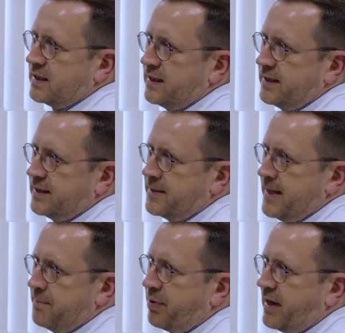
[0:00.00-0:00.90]

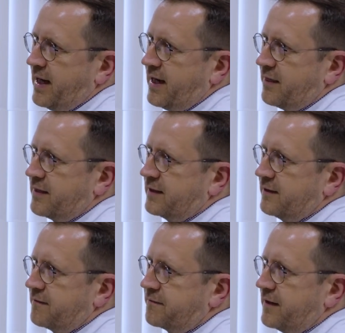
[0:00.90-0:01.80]
apply
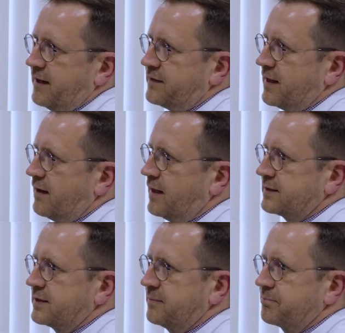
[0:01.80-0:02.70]
the 5D
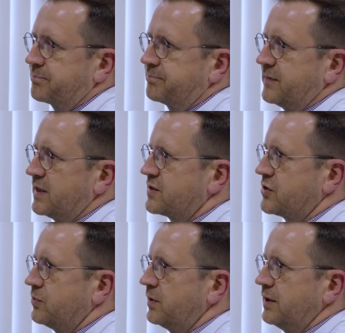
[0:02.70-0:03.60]
heart
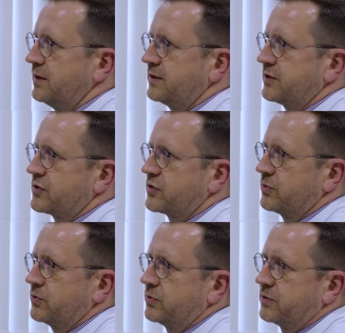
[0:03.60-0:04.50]
tool
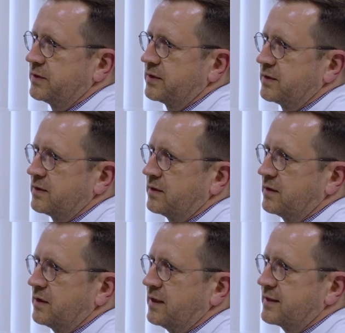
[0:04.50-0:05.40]
to
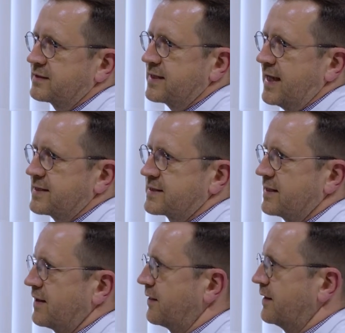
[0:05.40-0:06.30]

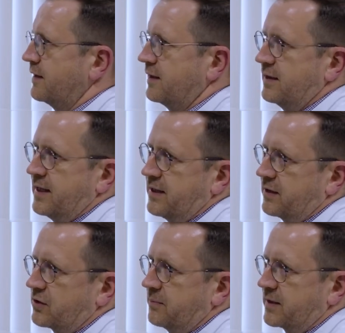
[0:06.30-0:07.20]
assess the
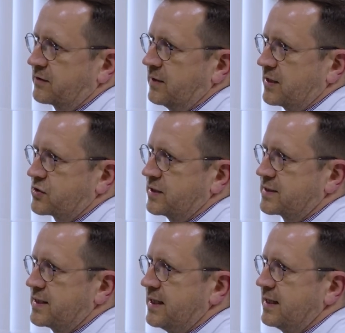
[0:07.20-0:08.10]
anatomic structures
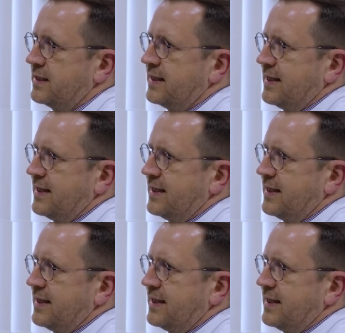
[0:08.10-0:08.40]
here,